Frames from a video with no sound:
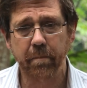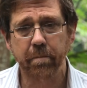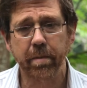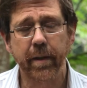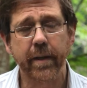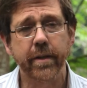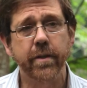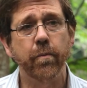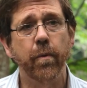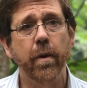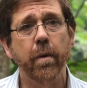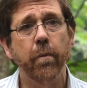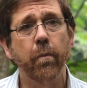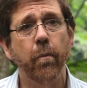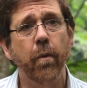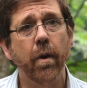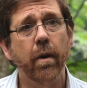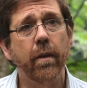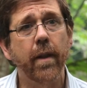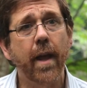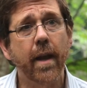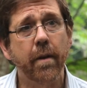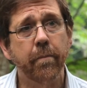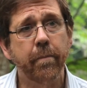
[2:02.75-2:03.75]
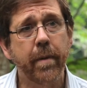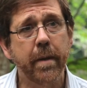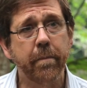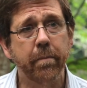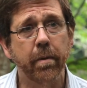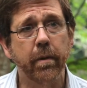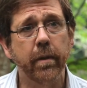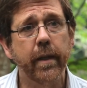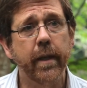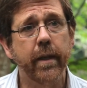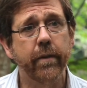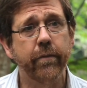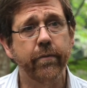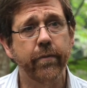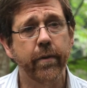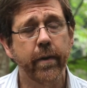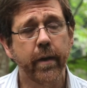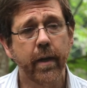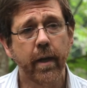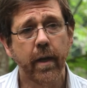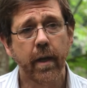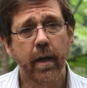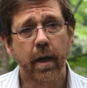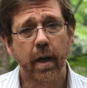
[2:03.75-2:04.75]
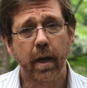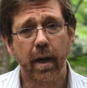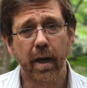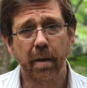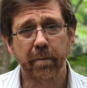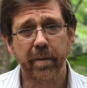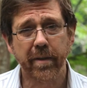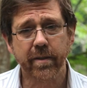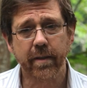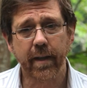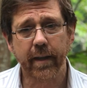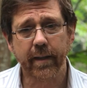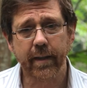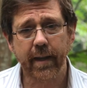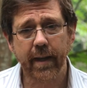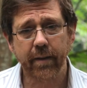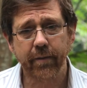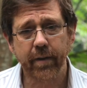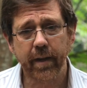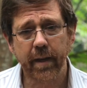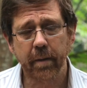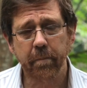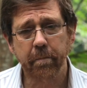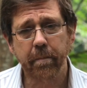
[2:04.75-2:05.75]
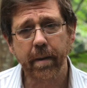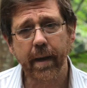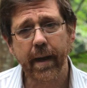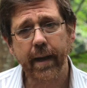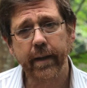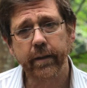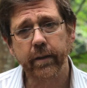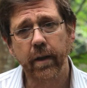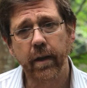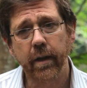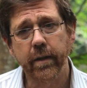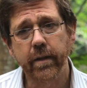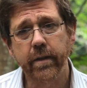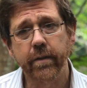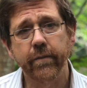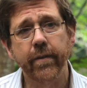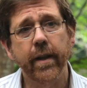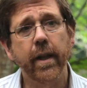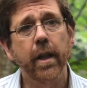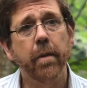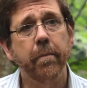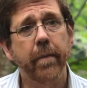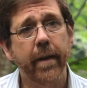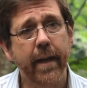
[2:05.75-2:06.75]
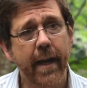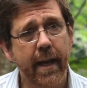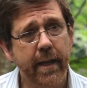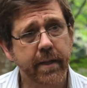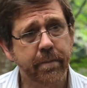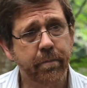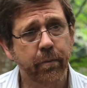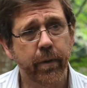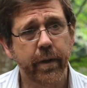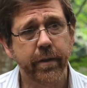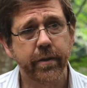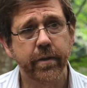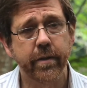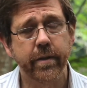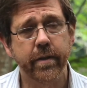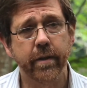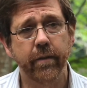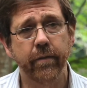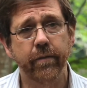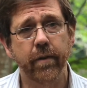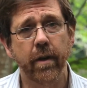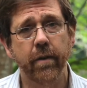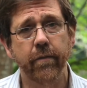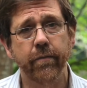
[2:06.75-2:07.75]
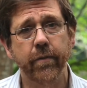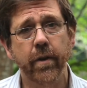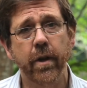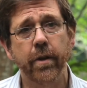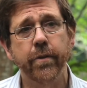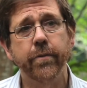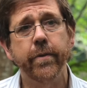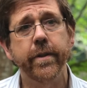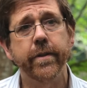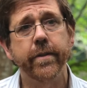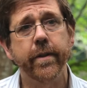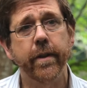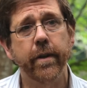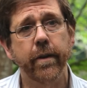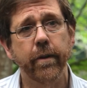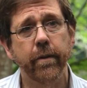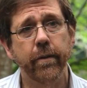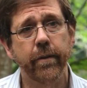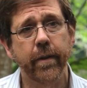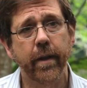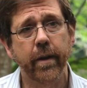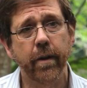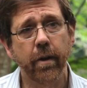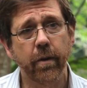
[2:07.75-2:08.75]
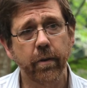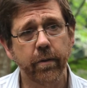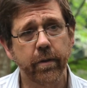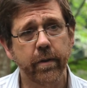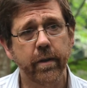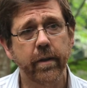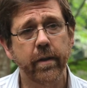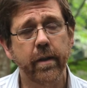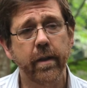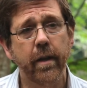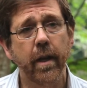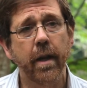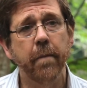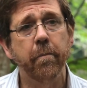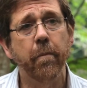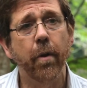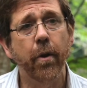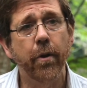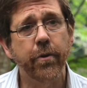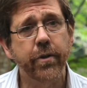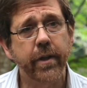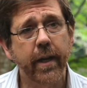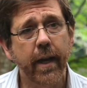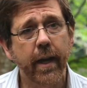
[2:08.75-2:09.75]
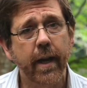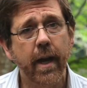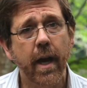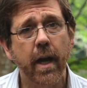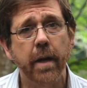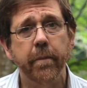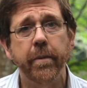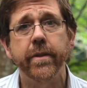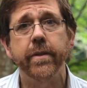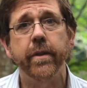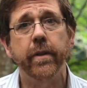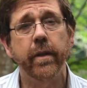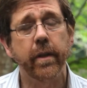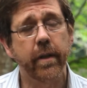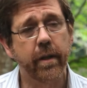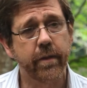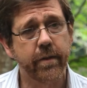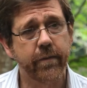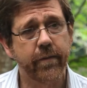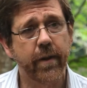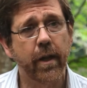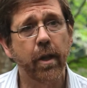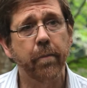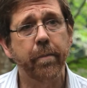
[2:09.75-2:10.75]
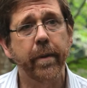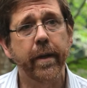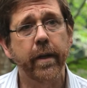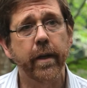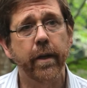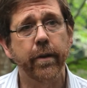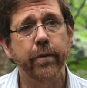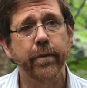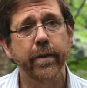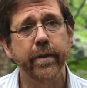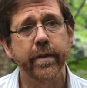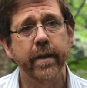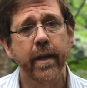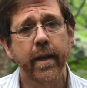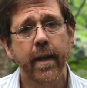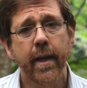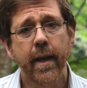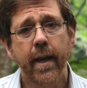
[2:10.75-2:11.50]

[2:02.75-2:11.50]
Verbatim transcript: places where, where a lot of people live um, it's likely to have an impact on development aspirations of, of countries that are, that are emerging economies, uh, developing countries.